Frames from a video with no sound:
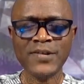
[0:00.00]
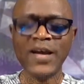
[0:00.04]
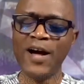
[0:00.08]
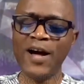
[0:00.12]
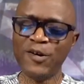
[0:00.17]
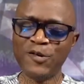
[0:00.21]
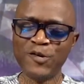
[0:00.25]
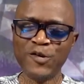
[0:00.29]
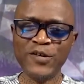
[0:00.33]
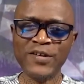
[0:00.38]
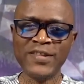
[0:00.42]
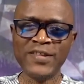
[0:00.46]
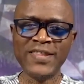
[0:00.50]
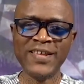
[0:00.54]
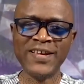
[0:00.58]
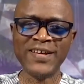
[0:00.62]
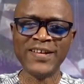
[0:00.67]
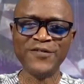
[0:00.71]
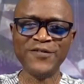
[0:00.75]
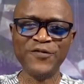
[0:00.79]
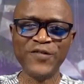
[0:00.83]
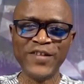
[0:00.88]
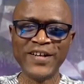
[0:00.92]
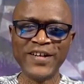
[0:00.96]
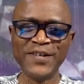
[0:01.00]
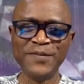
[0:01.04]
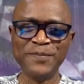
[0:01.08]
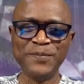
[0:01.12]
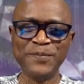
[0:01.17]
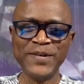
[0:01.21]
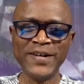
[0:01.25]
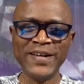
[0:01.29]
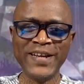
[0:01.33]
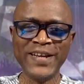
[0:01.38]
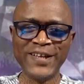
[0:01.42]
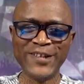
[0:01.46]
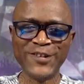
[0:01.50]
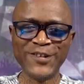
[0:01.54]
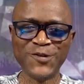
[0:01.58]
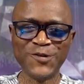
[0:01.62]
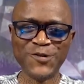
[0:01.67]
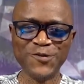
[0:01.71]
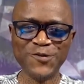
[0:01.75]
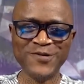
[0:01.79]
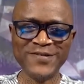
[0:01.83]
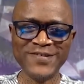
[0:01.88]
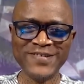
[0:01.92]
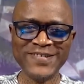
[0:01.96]
I actually think it's very brilliant
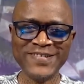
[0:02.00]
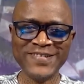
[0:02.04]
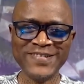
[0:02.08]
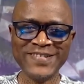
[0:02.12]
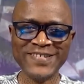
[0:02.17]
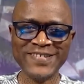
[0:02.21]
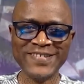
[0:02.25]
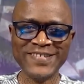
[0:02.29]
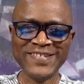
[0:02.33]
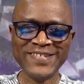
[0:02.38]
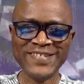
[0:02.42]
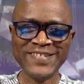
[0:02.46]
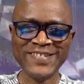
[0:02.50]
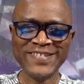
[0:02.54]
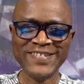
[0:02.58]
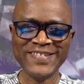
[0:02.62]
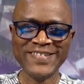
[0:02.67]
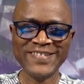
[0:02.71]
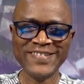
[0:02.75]
too. Yeah.